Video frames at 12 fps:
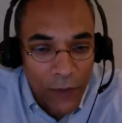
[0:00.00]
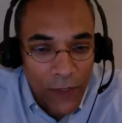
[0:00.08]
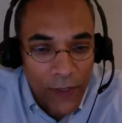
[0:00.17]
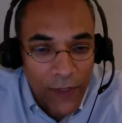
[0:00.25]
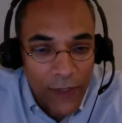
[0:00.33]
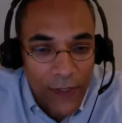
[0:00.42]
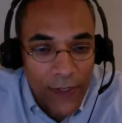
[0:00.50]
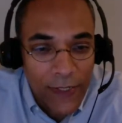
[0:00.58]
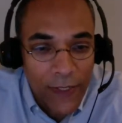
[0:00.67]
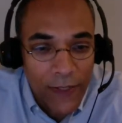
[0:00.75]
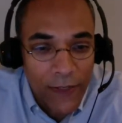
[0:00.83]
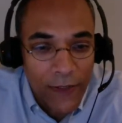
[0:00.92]
business
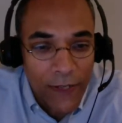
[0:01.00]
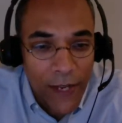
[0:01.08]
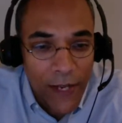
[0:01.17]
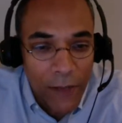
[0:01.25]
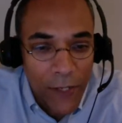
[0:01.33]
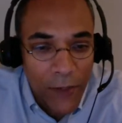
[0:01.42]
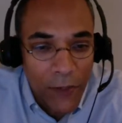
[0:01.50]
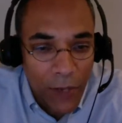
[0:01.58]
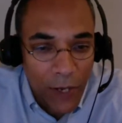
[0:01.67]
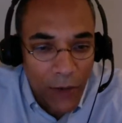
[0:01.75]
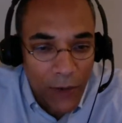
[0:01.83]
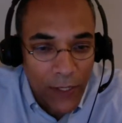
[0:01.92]
is a major
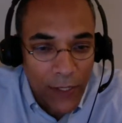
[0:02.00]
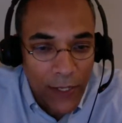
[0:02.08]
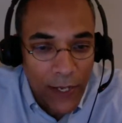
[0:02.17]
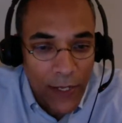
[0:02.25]
bottleneck